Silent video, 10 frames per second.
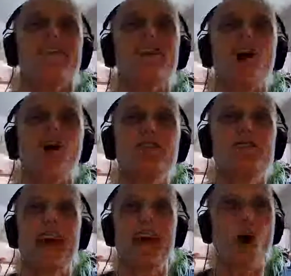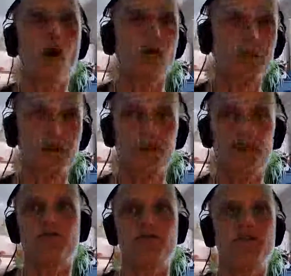Cultivate whole food
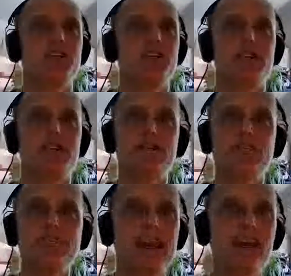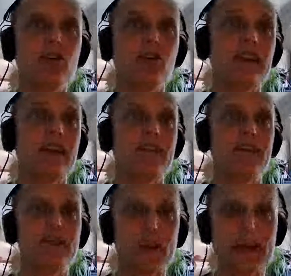nutritionists, medical and
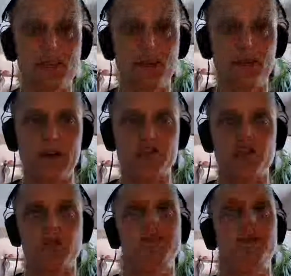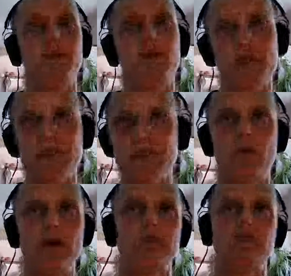evidence-based professionals, and I know there's some
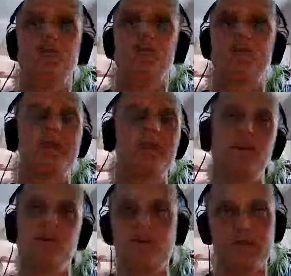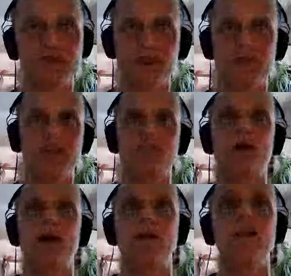whack jobs in those fields as
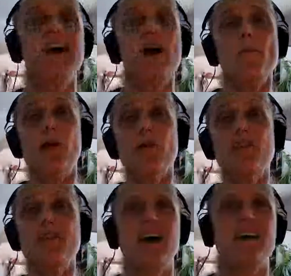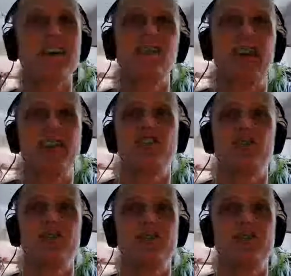well, but also the unconventional.